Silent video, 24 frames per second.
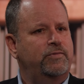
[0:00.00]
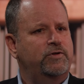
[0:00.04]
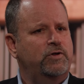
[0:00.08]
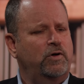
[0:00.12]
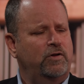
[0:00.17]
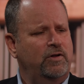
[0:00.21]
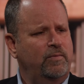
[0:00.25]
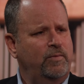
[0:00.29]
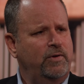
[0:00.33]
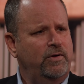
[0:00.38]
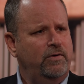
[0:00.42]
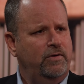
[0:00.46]

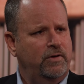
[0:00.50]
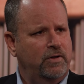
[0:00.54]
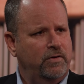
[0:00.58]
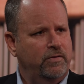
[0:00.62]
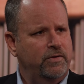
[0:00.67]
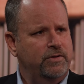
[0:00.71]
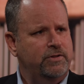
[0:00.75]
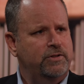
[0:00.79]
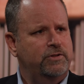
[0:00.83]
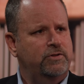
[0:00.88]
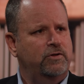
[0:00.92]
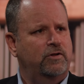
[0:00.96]
show them that you're
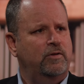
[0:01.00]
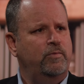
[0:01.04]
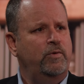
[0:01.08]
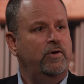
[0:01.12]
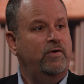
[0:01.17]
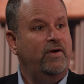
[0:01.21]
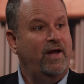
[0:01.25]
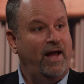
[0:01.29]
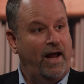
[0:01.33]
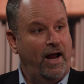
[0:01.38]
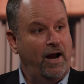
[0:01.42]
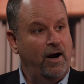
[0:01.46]
curious, show them
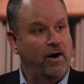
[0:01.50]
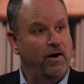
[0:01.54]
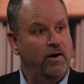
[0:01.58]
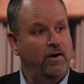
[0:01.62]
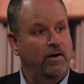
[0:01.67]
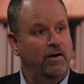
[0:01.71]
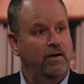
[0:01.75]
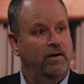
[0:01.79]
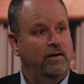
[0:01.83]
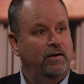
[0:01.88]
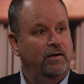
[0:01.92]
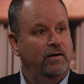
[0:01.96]
you
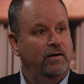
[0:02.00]
care,